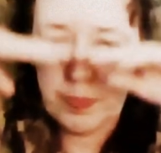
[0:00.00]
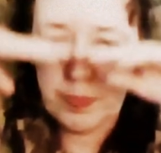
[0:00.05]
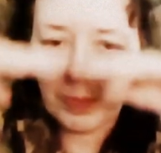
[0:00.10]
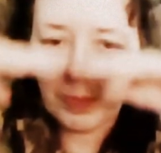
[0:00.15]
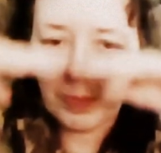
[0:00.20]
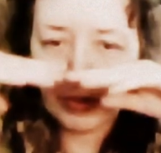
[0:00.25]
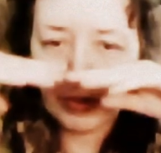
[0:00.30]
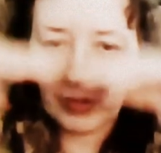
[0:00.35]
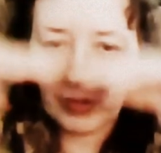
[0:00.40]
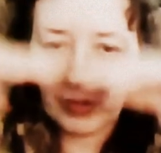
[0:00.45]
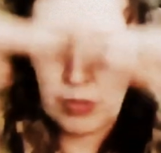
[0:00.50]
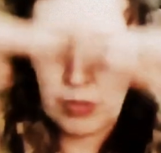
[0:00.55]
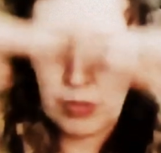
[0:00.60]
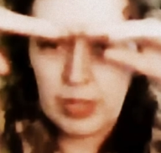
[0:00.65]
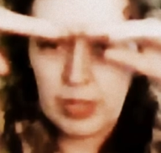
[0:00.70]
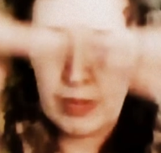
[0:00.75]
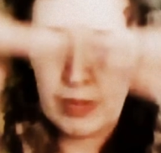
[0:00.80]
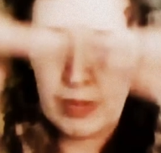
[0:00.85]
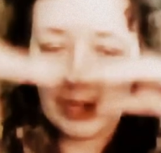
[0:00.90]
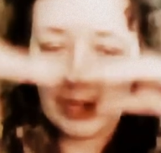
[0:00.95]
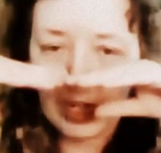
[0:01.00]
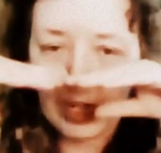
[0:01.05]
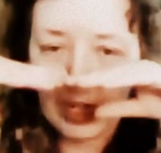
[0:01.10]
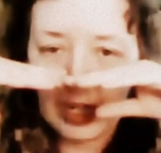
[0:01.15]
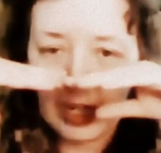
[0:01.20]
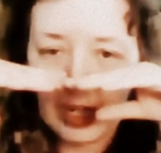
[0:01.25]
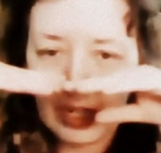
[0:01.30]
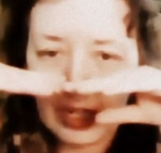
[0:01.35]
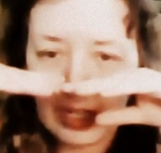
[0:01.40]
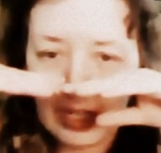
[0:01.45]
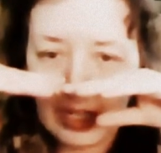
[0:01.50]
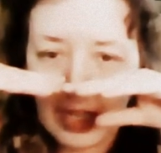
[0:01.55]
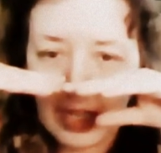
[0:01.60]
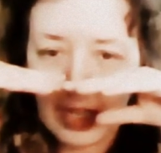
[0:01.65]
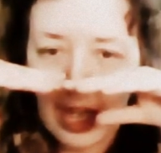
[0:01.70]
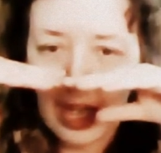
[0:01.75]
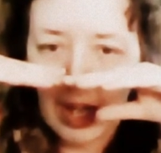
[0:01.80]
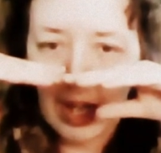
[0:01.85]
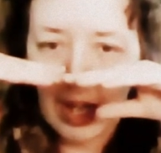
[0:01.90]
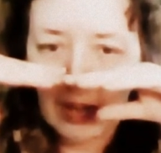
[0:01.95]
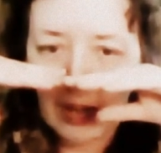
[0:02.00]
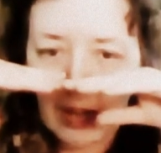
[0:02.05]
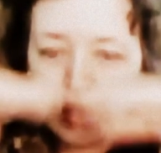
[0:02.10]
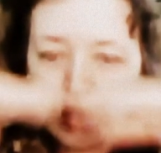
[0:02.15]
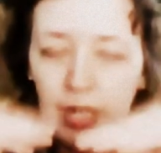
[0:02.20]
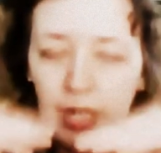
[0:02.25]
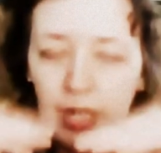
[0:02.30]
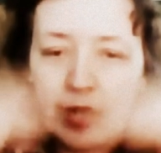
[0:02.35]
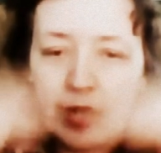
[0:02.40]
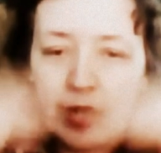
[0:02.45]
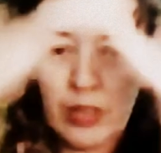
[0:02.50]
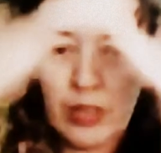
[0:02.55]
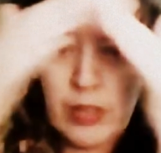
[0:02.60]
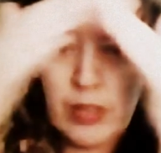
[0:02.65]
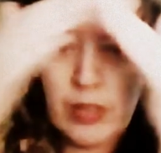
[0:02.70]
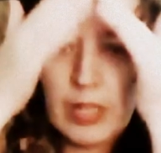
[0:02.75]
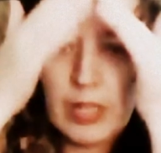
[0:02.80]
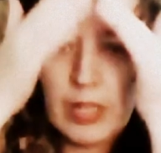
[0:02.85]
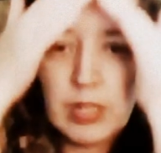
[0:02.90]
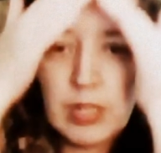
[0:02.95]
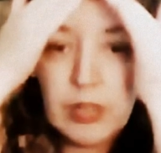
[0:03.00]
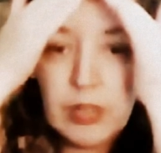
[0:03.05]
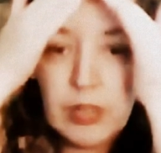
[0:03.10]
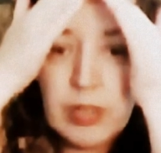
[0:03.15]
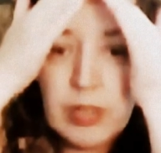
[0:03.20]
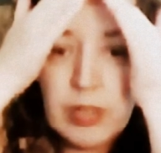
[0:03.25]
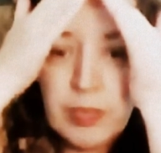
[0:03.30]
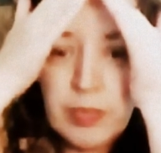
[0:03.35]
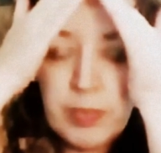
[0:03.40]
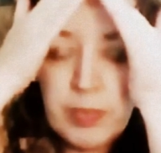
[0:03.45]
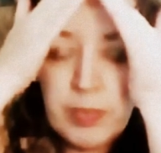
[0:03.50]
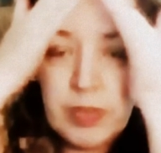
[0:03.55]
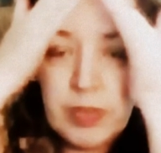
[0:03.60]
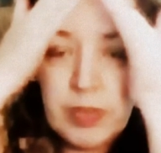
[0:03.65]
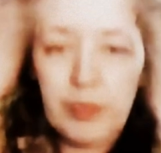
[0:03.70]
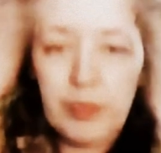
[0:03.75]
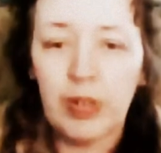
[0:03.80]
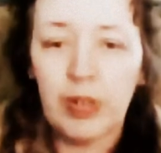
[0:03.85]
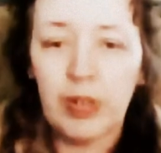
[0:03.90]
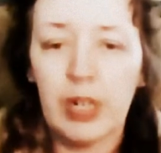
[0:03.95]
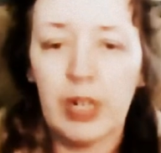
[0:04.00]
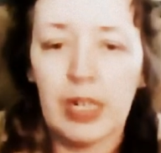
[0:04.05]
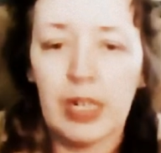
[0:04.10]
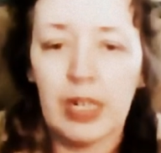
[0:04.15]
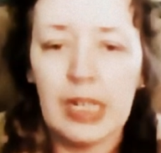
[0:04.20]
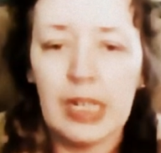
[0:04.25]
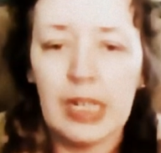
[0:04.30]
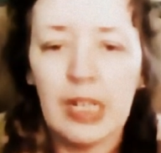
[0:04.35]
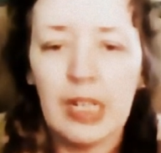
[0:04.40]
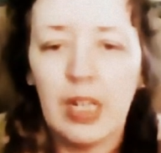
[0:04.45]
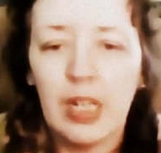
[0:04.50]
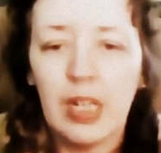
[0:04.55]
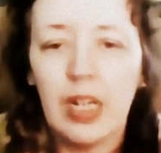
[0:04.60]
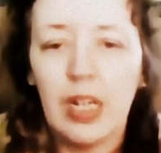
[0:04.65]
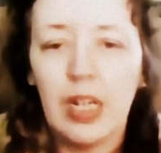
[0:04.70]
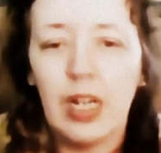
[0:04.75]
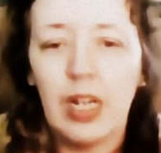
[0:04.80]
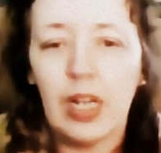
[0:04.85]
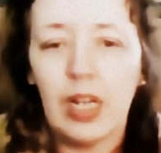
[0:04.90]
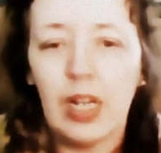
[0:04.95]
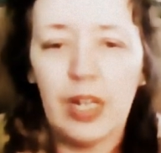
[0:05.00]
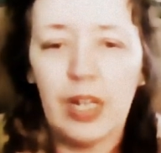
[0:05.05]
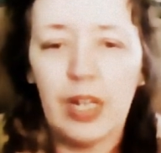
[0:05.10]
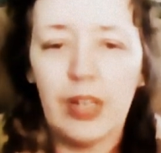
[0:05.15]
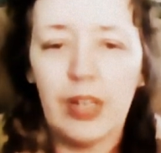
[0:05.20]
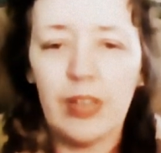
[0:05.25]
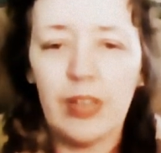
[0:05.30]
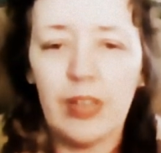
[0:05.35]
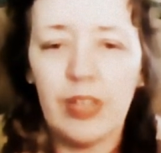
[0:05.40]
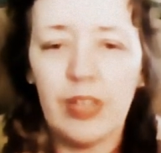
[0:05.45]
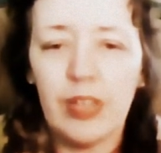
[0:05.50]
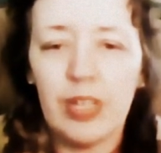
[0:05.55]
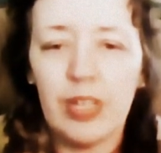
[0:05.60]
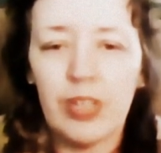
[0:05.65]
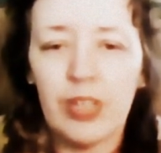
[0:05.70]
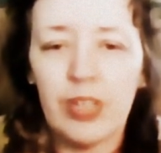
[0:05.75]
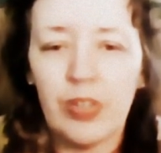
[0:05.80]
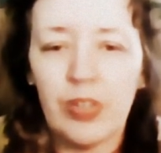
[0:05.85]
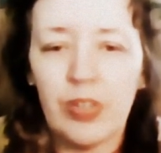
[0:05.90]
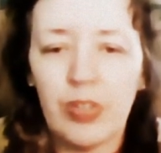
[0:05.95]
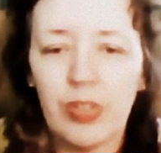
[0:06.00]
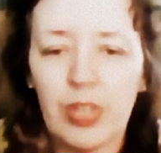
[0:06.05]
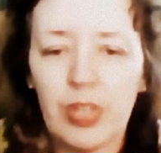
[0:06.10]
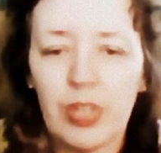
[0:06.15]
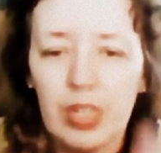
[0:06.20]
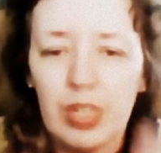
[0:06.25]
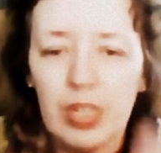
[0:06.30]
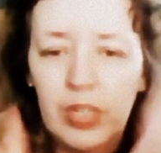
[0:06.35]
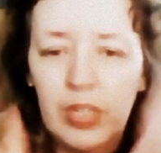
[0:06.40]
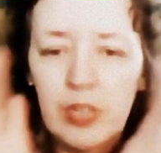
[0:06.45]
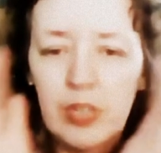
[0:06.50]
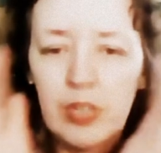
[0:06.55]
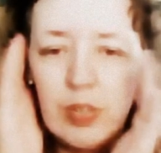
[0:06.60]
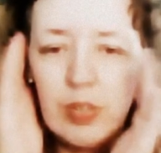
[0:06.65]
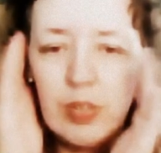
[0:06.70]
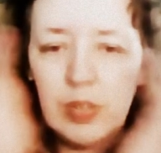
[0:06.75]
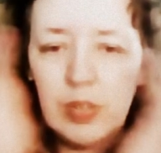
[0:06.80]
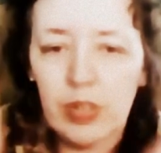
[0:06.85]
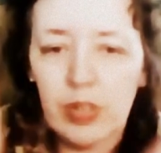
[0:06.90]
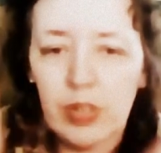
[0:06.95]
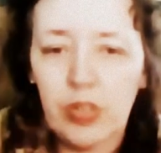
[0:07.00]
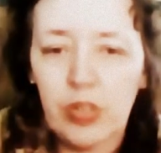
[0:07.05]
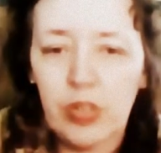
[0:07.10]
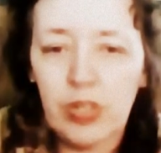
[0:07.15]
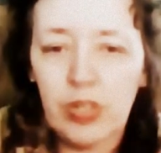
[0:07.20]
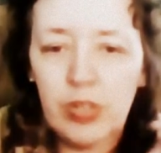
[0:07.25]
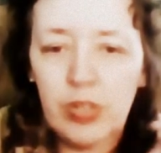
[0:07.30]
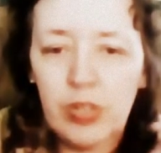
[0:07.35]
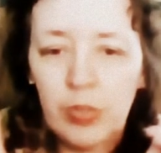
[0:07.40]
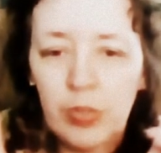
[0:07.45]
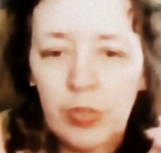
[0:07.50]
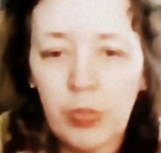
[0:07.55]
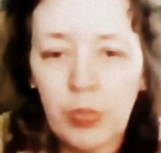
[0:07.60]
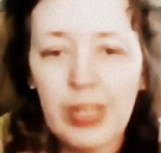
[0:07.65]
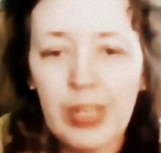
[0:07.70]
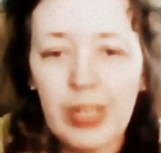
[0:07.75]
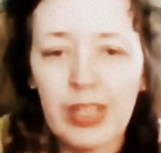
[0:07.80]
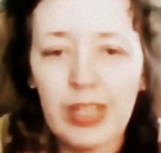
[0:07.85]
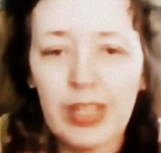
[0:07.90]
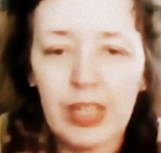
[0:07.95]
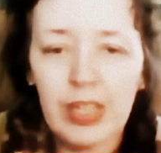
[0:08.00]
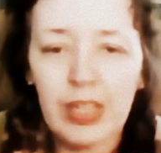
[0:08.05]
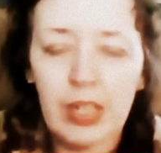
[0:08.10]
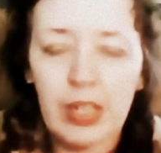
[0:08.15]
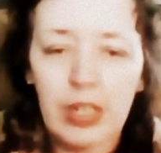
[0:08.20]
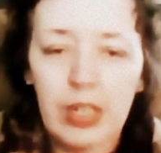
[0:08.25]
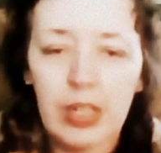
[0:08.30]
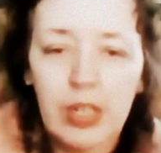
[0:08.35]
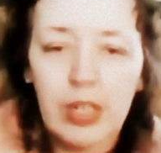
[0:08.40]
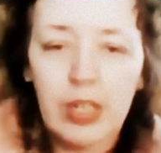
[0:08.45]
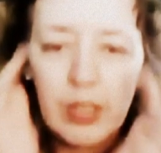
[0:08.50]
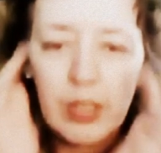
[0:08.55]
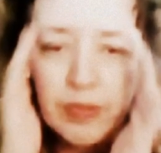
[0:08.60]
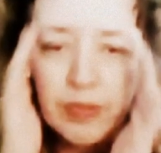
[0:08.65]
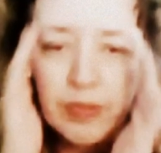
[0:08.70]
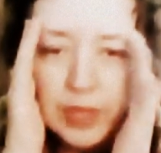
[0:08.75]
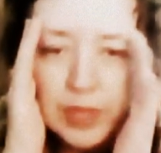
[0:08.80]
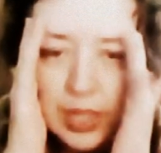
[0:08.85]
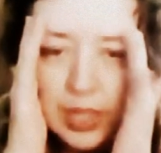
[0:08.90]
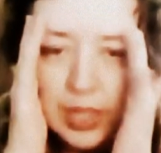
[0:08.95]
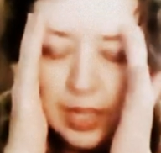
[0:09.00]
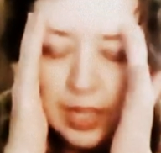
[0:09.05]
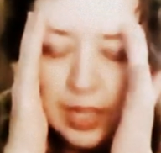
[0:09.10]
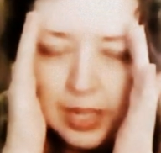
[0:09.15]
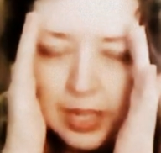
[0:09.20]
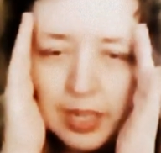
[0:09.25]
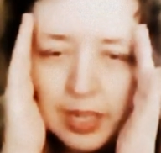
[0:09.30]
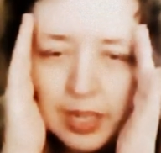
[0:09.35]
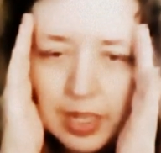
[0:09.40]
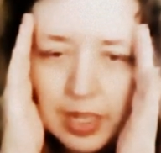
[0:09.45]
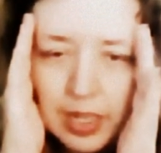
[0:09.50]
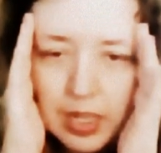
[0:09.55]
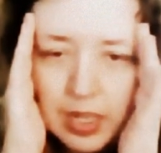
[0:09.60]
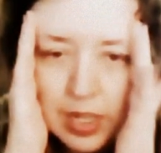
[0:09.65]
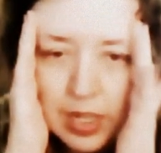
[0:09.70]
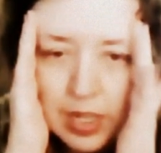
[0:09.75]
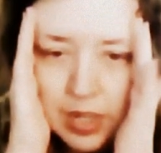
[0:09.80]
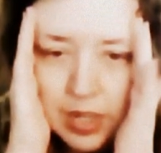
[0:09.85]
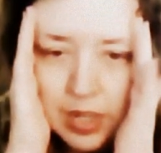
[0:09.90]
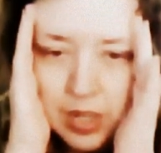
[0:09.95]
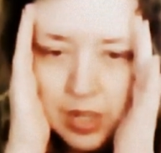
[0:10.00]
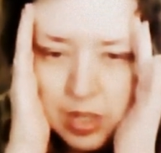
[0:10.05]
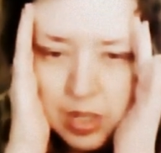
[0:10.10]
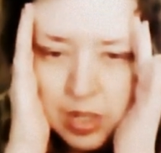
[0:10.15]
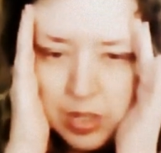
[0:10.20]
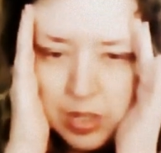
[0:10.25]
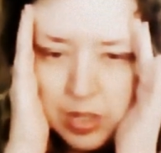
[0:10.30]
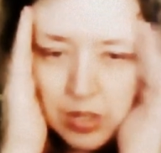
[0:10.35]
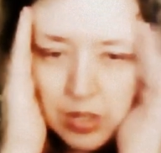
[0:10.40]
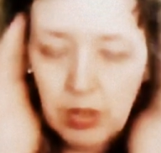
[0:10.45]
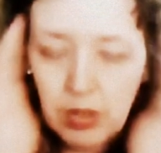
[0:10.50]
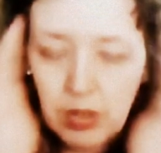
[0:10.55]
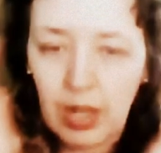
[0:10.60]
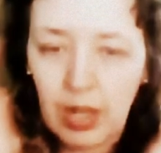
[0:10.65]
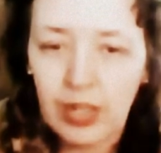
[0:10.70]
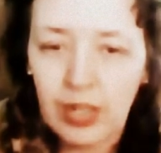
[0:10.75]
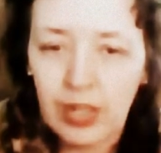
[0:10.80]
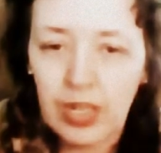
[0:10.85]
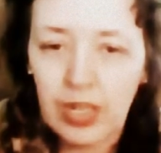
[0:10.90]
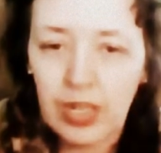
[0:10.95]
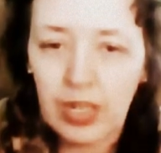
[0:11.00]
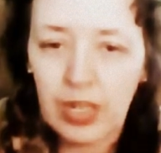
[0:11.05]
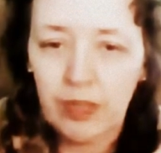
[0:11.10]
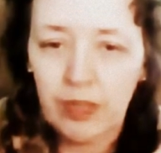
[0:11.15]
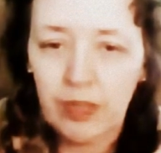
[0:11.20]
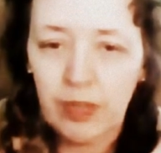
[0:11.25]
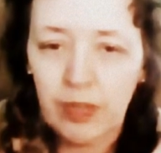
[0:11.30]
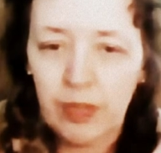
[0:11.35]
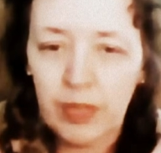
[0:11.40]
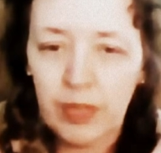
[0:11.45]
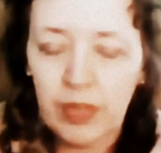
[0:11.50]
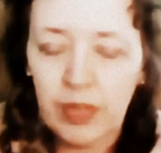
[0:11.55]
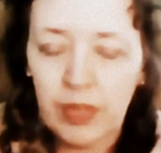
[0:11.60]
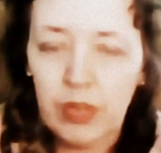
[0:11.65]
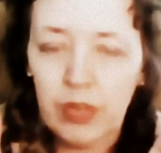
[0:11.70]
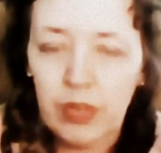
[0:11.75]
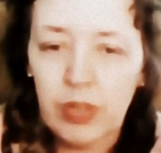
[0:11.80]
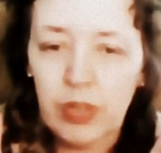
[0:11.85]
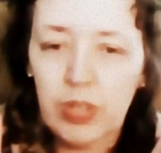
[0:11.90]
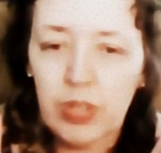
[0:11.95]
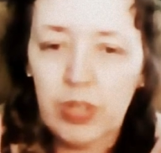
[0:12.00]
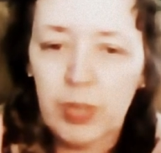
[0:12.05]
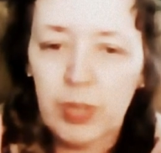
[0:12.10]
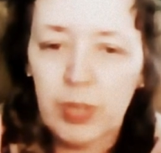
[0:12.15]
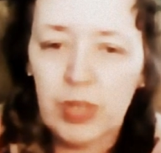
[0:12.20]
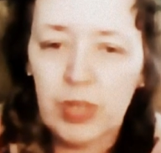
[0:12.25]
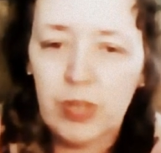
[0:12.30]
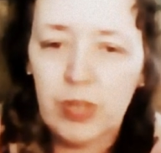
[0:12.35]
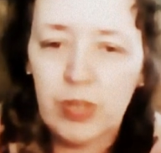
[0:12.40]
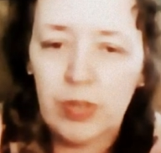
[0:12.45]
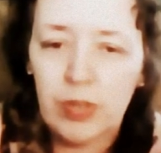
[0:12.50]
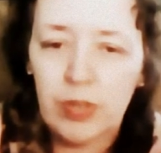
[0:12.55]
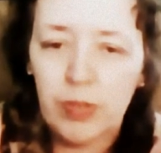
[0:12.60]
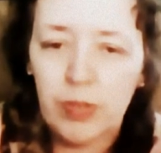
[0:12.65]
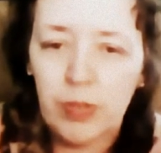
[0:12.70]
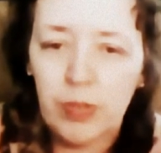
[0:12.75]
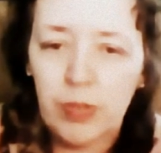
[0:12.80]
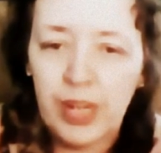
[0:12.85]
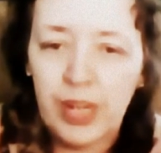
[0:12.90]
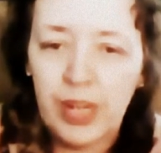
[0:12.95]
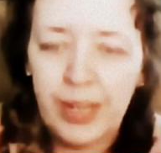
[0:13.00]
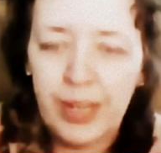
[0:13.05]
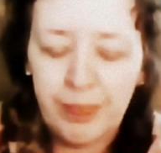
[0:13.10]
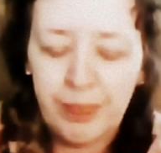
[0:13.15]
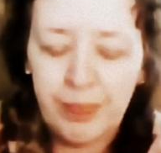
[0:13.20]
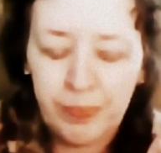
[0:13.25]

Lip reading: push the whole level of the eye down so that you'll have a bigger forehead. Another thing that's interesting is you can adjust the width of the head. So if I'm doing somebody who's overweight,